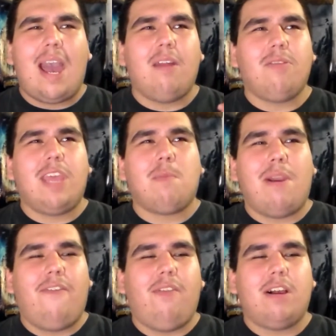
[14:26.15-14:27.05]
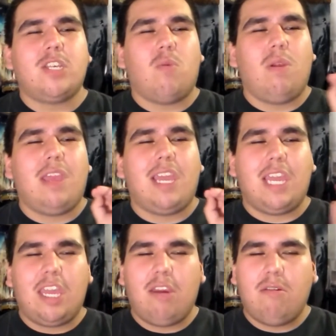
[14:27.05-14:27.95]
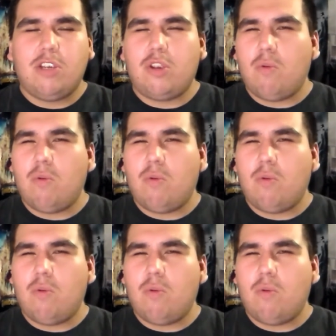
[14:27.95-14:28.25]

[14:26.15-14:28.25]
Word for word: I don't think my flaws are really huge.